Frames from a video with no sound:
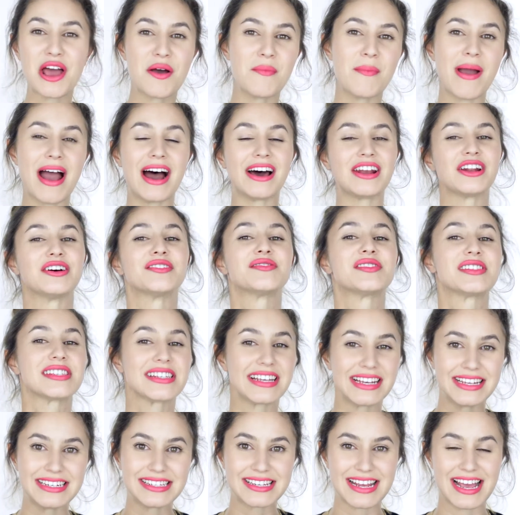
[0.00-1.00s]
amount of
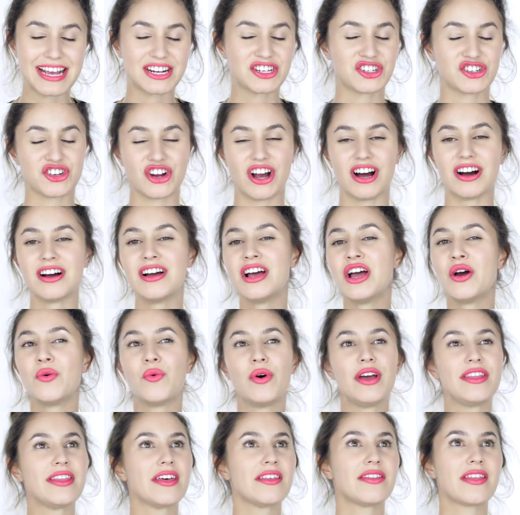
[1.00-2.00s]
skin texture,
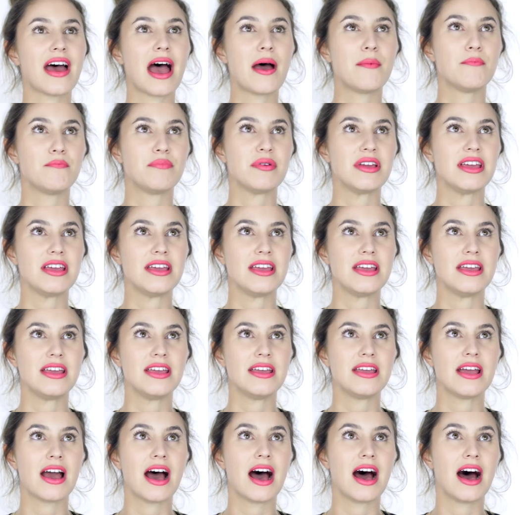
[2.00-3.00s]
whether that
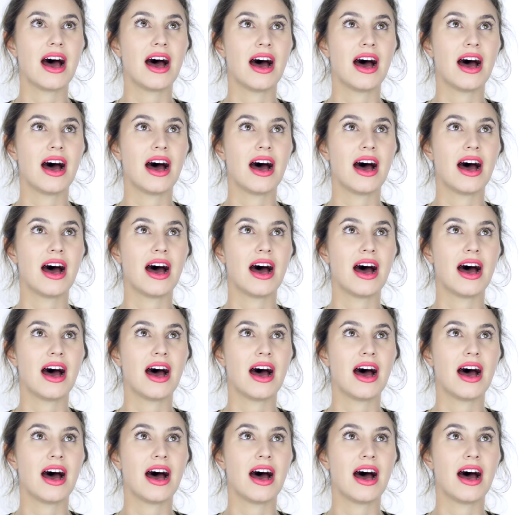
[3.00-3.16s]
be